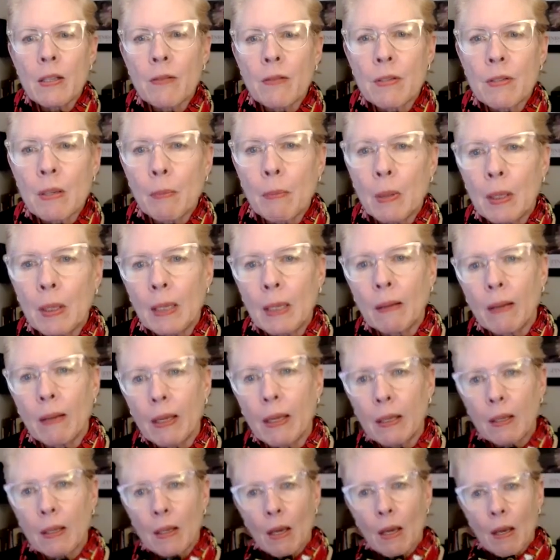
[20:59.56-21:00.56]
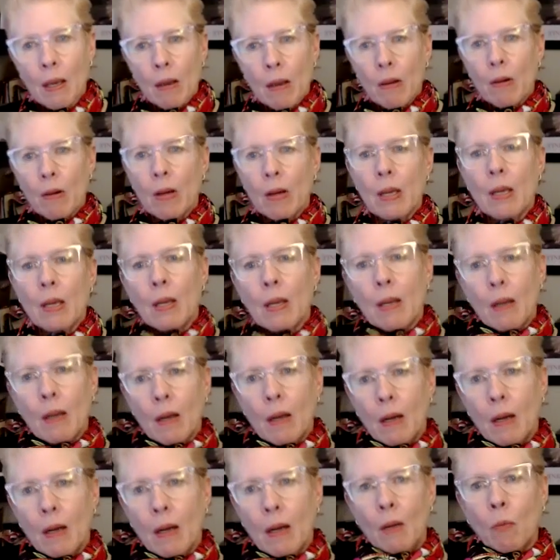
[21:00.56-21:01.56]
somebody like Carrie,
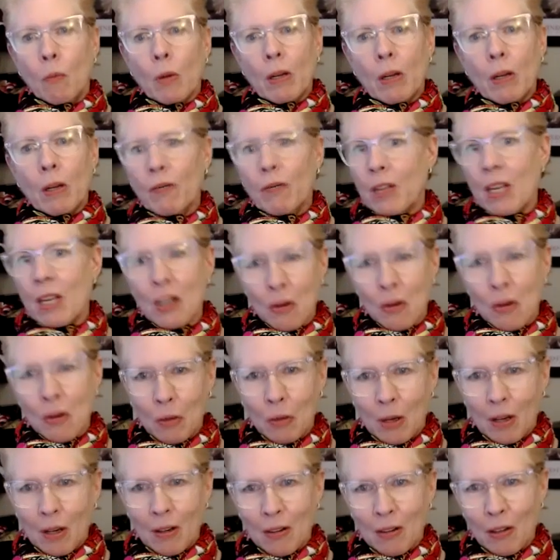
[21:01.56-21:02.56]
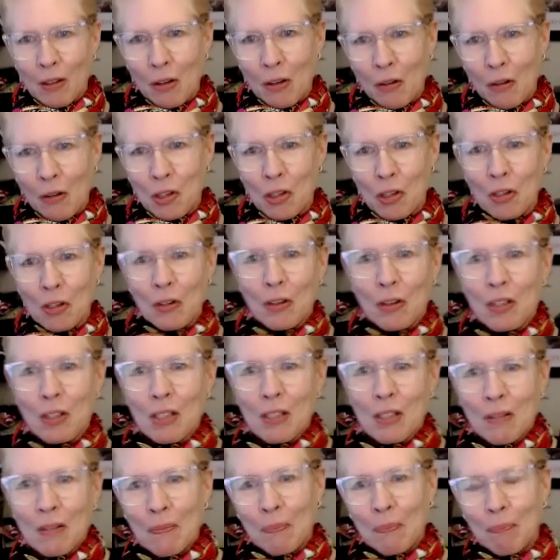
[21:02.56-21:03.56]
what if their insurance
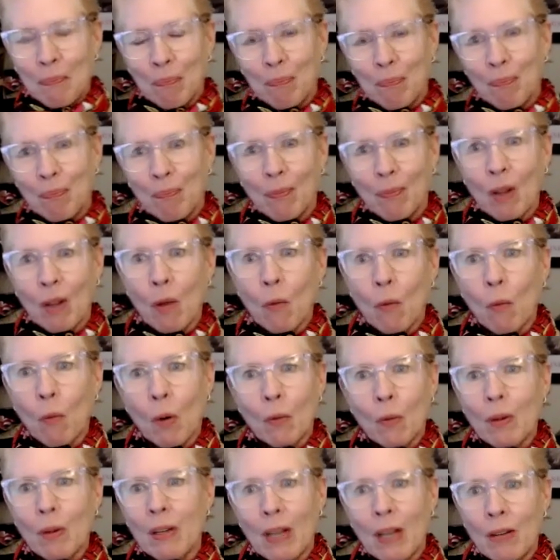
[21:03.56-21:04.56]
won't, and I